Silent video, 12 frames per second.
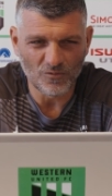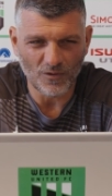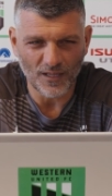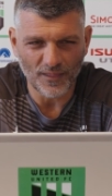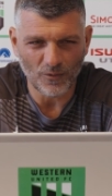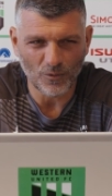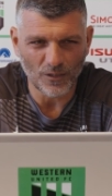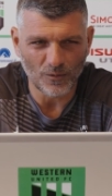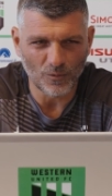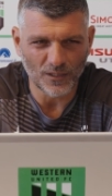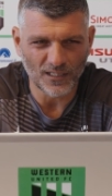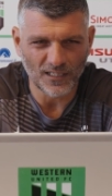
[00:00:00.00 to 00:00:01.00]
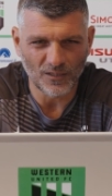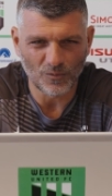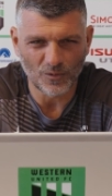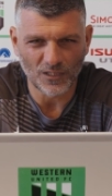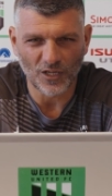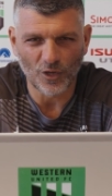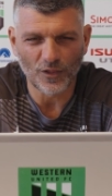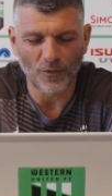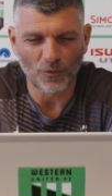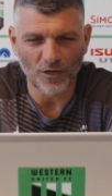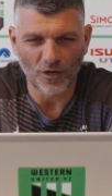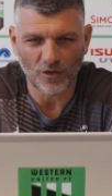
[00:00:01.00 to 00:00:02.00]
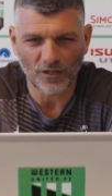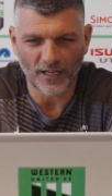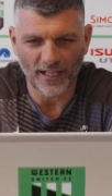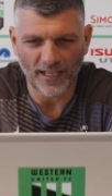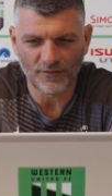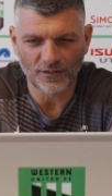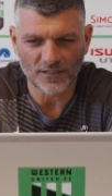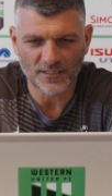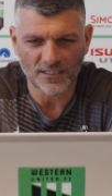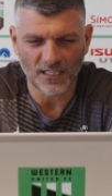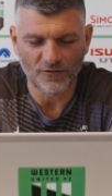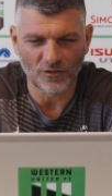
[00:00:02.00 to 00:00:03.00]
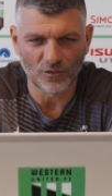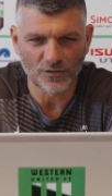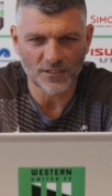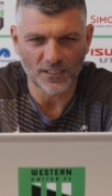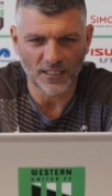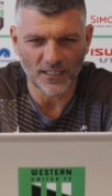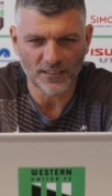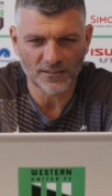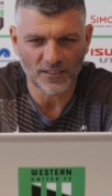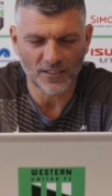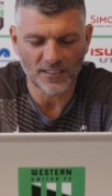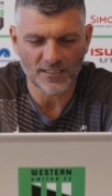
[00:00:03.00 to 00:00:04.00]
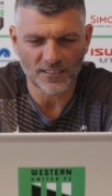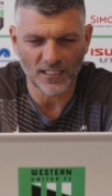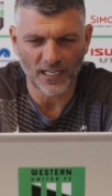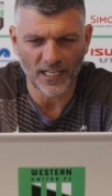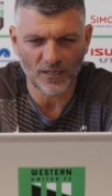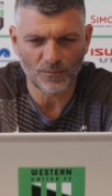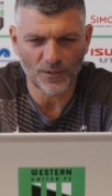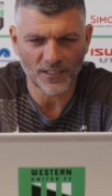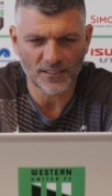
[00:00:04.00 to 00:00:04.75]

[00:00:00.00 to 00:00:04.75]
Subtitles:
one that we know that we're not going to have is Stephen Lustica, so he's still out.